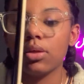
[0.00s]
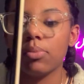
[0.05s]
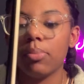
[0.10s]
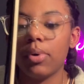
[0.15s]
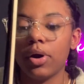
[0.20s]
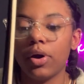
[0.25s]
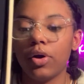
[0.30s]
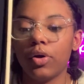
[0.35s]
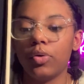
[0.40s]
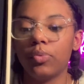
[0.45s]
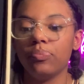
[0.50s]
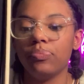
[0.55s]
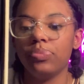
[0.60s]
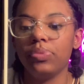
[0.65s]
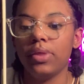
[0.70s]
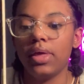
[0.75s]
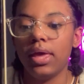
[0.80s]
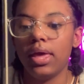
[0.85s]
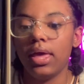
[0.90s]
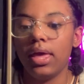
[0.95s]
bow
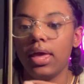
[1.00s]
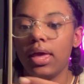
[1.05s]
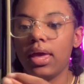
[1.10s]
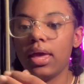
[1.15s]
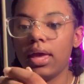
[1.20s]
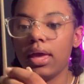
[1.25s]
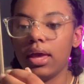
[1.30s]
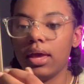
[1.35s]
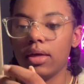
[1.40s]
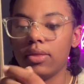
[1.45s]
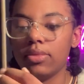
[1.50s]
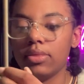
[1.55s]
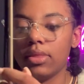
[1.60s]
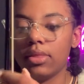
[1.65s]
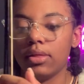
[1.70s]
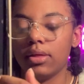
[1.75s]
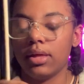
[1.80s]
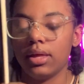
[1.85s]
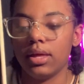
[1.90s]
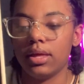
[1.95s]

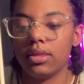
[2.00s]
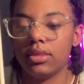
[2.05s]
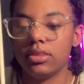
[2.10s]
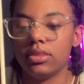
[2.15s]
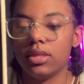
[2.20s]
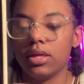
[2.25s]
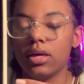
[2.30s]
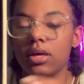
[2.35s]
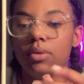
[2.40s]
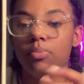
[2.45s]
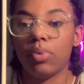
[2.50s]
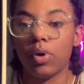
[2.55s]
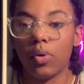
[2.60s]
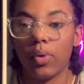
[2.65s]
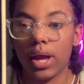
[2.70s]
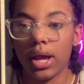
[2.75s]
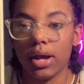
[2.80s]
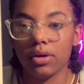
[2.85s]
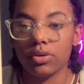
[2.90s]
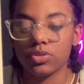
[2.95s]
and the bow
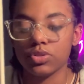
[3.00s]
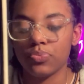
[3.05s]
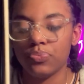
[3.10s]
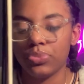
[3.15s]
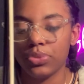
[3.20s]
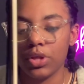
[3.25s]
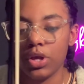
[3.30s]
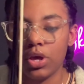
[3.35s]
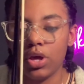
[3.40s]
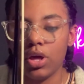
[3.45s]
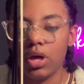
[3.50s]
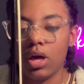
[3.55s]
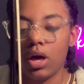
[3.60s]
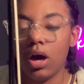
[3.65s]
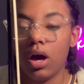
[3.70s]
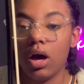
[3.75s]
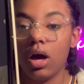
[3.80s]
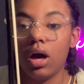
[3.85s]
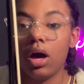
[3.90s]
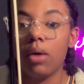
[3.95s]
hairs.
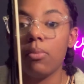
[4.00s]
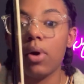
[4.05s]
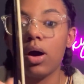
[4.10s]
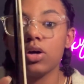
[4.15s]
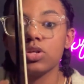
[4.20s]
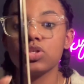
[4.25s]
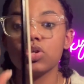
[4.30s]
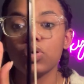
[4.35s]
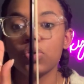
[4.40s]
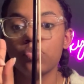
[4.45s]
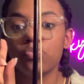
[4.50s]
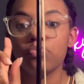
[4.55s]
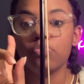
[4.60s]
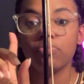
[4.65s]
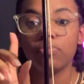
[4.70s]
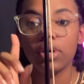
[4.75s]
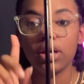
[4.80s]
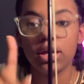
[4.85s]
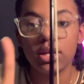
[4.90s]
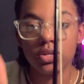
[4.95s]
Also,
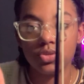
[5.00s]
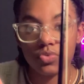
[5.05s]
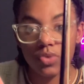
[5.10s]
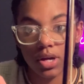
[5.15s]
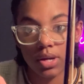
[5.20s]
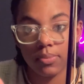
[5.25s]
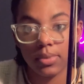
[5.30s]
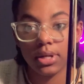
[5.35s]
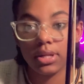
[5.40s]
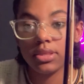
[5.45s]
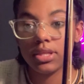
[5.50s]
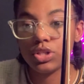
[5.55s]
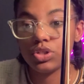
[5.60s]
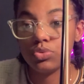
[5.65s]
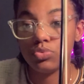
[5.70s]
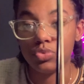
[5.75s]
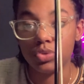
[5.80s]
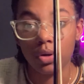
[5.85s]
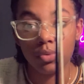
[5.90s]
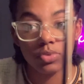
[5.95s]
it is recommended that you
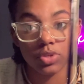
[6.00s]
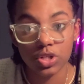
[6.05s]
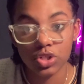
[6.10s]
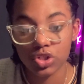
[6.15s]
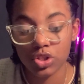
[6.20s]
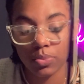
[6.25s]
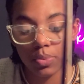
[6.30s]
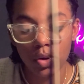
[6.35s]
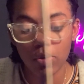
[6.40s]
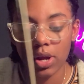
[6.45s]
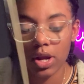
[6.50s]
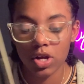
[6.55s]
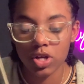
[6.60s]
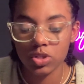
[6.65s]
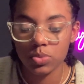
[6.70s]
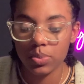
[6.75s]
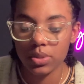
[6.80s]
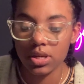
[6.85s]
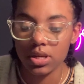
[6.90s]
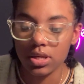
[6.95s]
don't touch the bow hairs
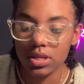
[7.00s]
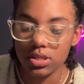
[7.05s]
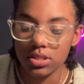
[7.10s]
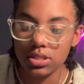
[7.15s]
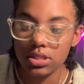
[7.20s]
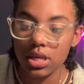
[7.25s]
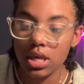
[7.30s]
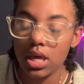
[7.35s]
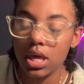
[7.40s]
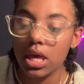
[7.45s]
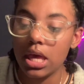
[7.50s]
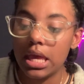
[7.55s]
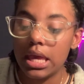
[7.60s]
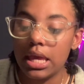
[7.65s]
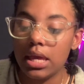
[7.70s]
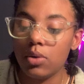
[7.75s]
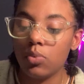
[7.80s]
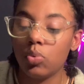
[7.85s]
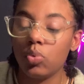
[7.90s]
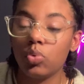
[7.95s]
because
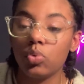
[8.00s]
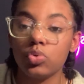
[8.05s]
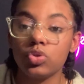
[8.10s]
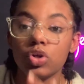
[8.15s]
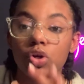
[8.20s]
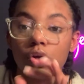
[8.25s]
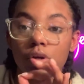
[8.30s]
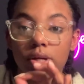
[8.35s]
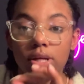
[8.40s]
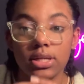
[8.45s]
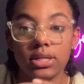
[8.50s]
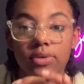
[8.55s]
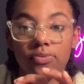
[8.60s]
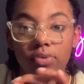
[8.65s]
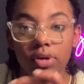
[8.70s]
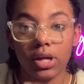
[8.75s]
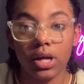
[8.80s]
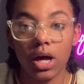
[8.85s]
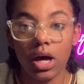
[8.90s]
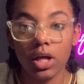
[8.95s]
it will turn a
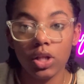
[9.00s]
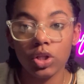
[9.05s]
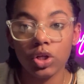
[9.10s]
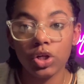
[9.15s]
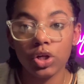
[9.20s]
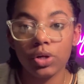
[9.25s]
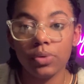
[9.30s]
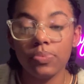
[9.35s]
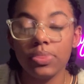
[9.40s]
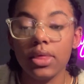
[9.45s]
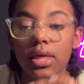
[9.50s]
different color.